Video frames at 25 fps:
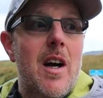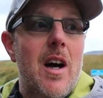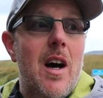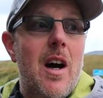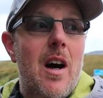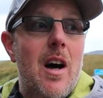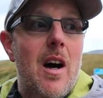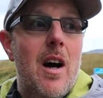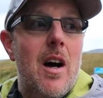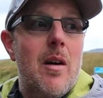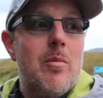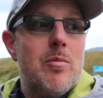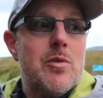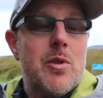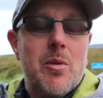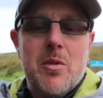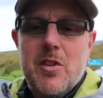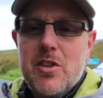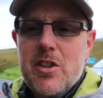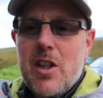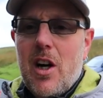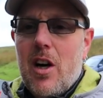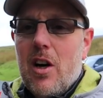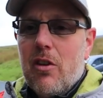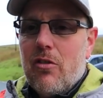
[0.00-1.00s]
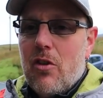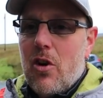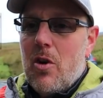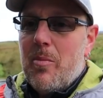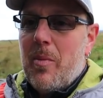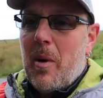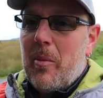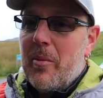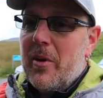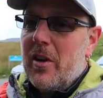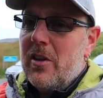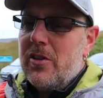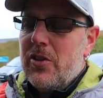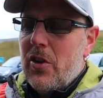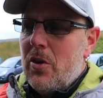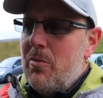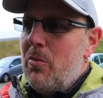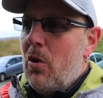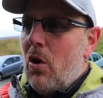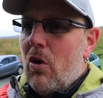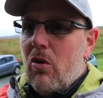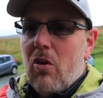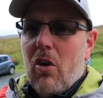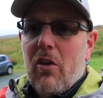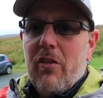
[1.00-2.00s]
So I'm going to start a group up. I'm going to do
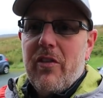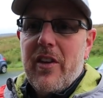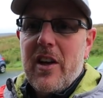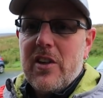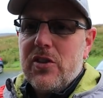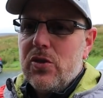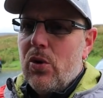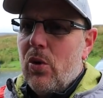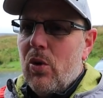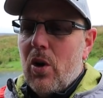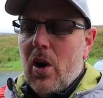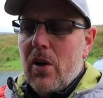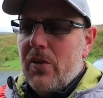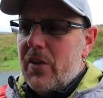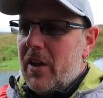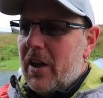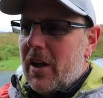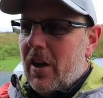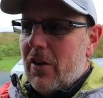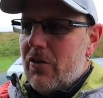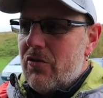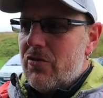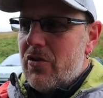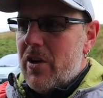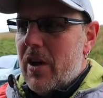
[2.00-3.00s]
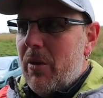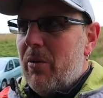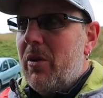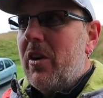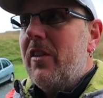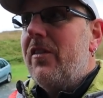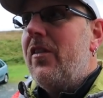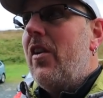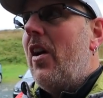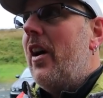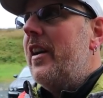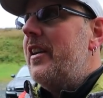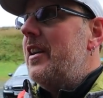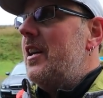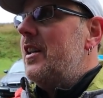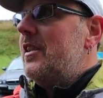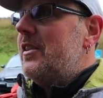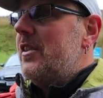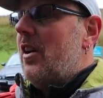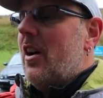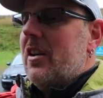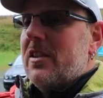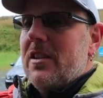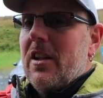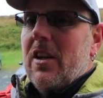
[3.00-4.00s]
more of this all over the country. We're going to find these
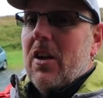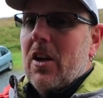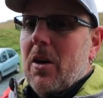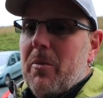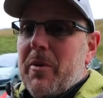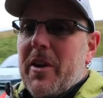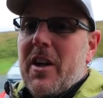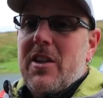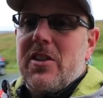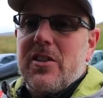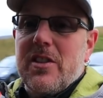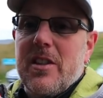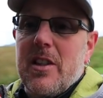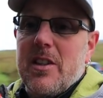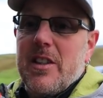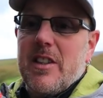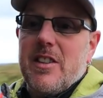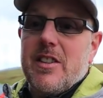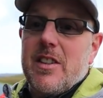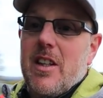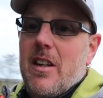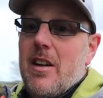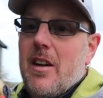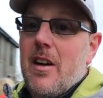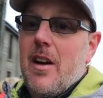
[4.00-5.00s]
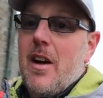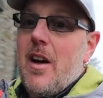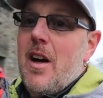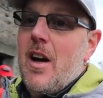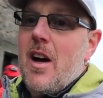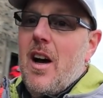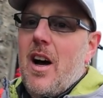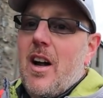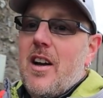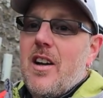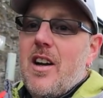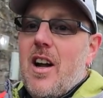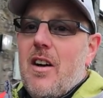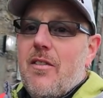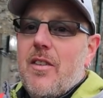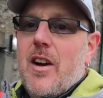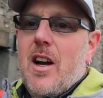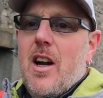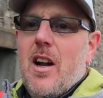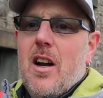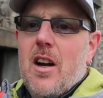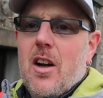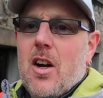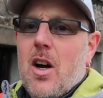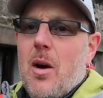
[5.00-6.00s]
nice little accommodations. This is a lovely
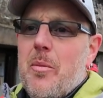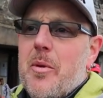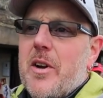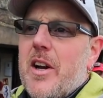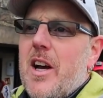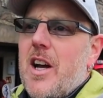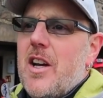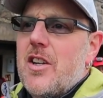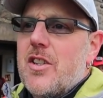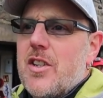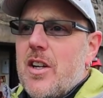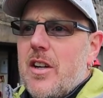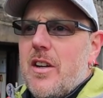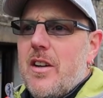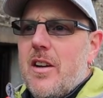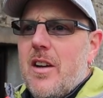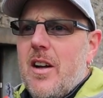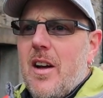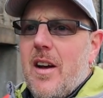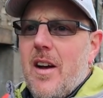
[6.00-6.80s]
little accommodation, 4